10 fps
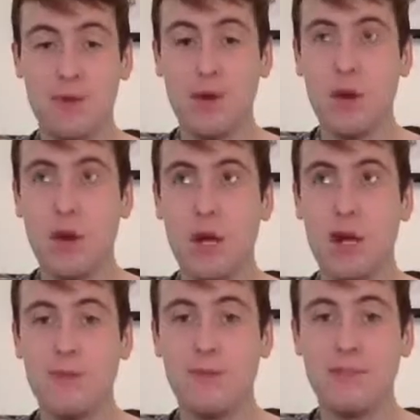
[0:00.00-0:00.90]
or
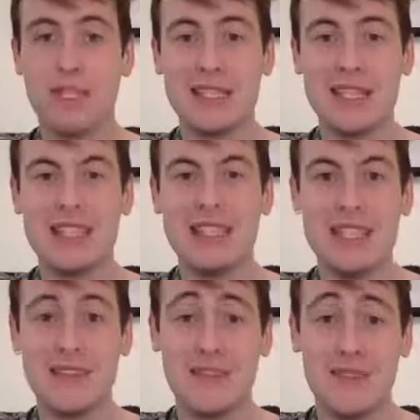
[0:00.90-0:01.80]

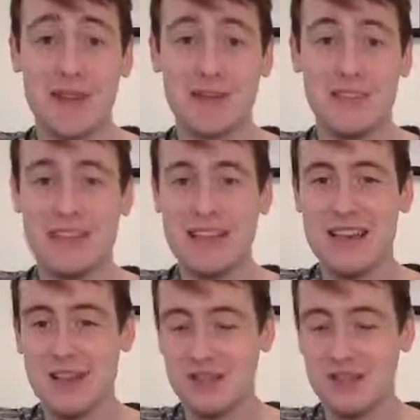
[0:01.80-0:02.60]
16th notes,